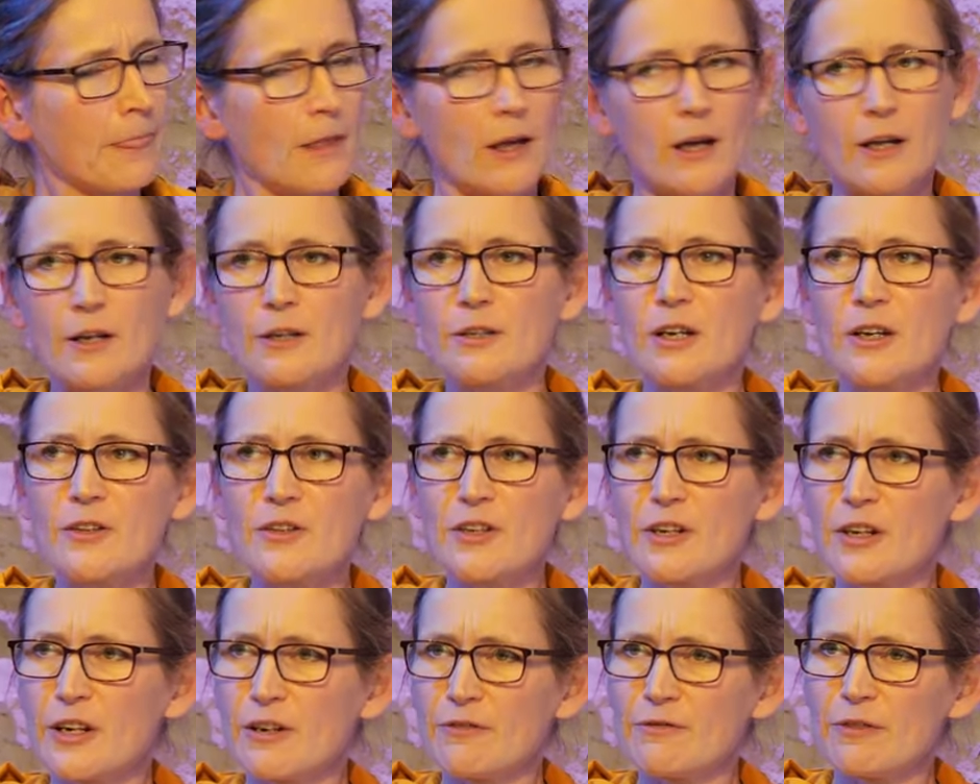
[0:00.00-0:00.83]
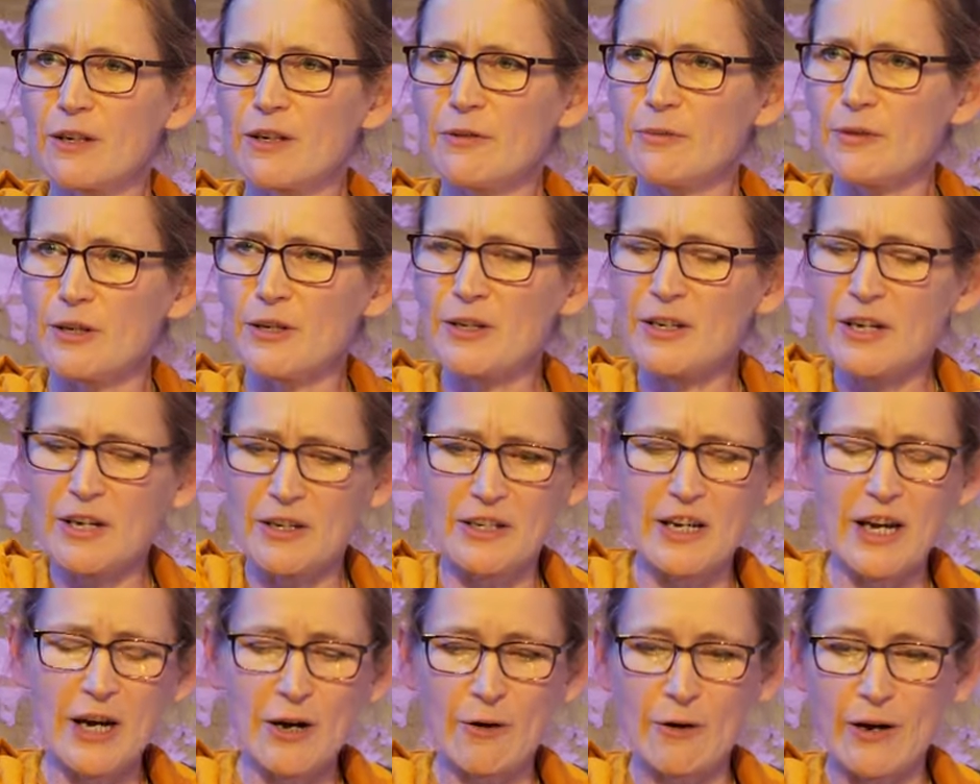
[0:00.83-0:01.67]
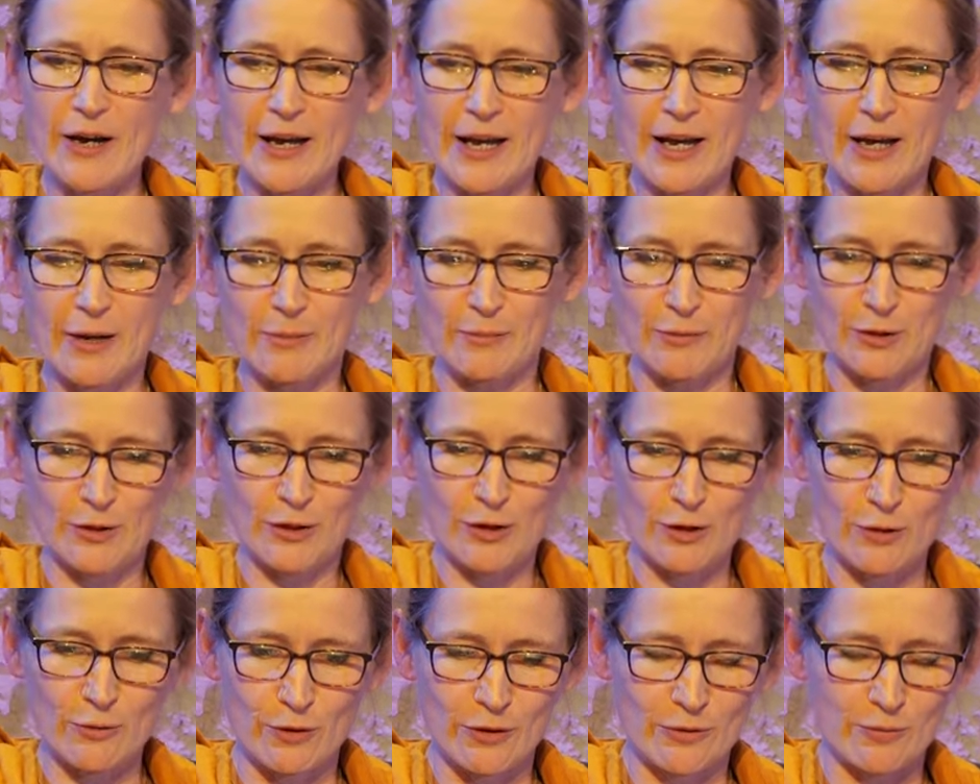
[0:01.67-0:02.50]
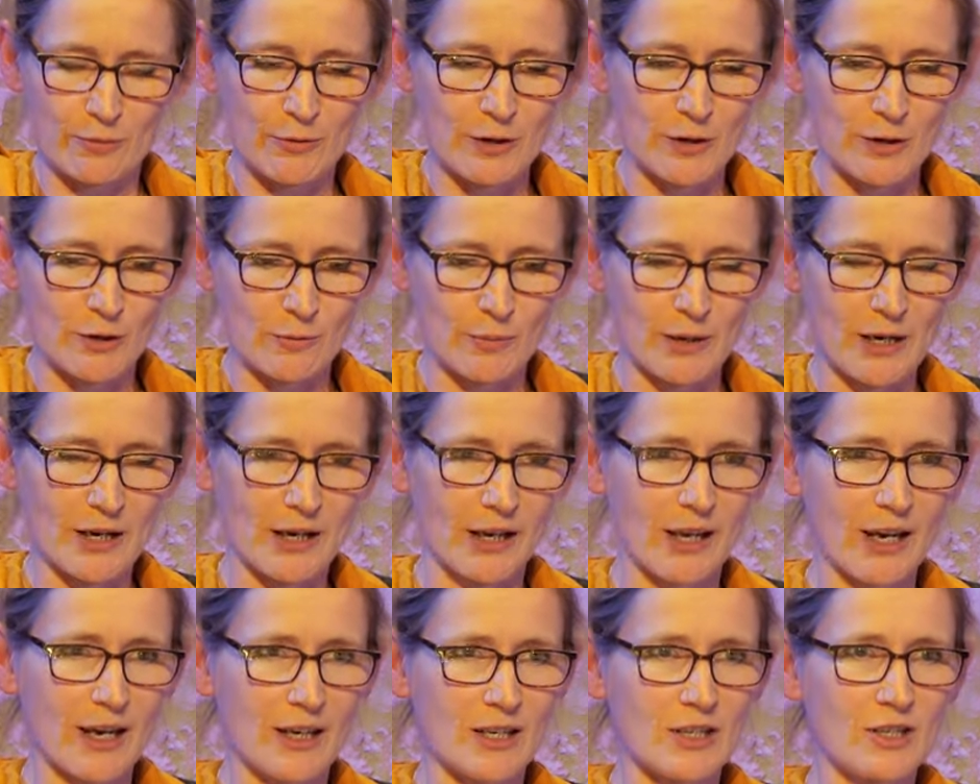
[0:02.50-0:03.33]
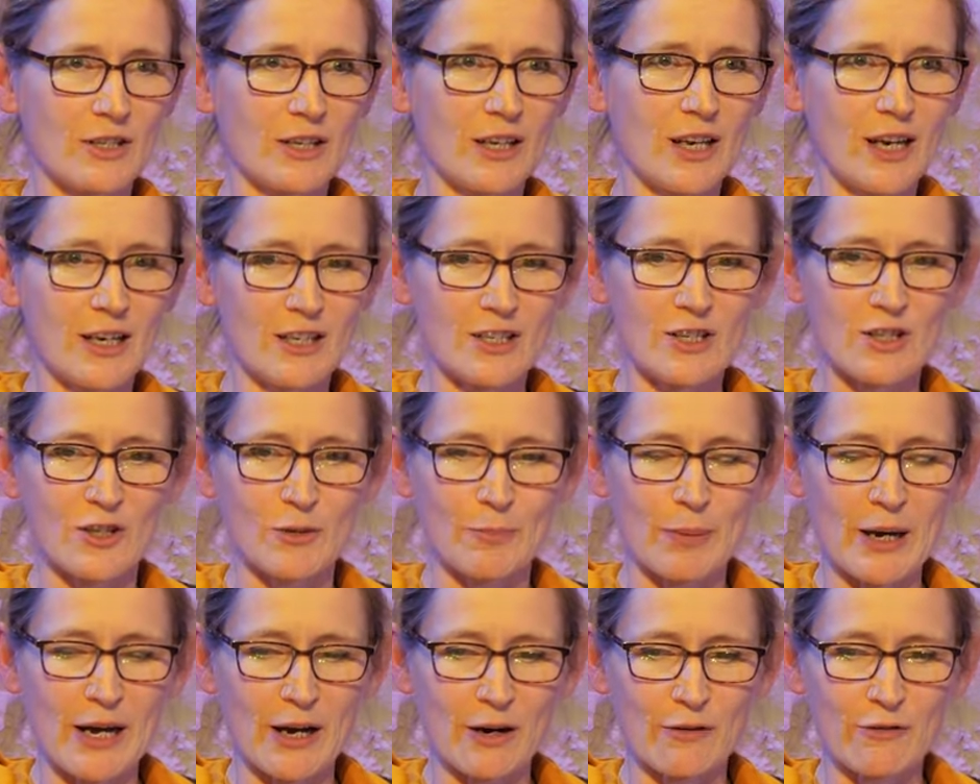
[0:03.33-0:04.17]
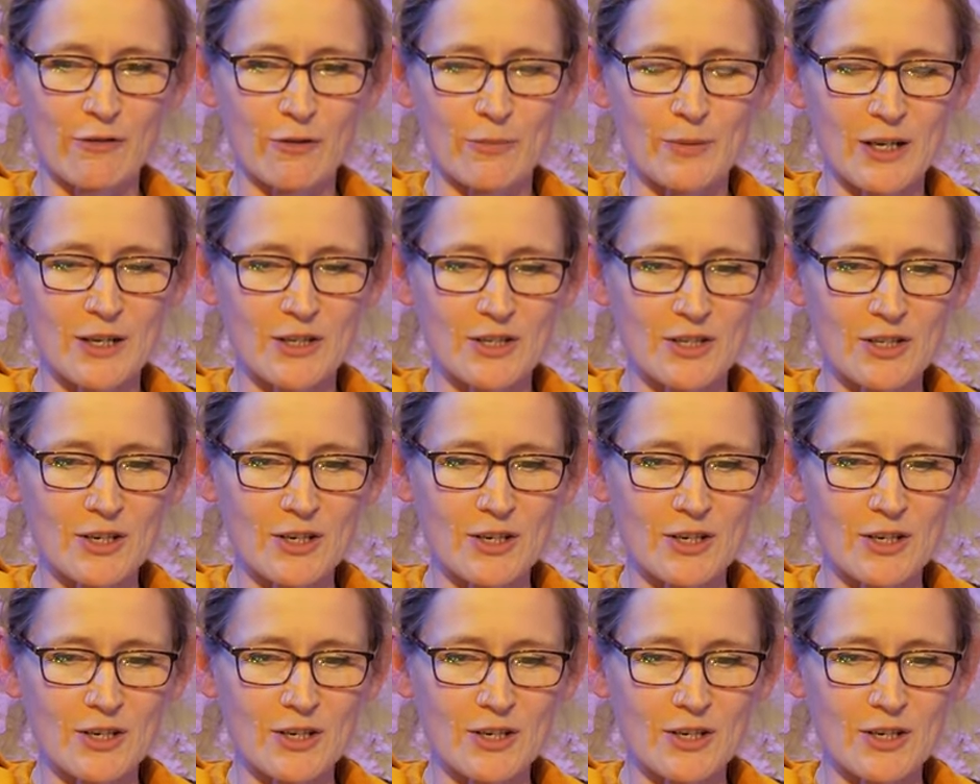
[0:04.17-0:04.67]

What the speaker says: And then here I am, you know, with, you know, being kicked in the back from the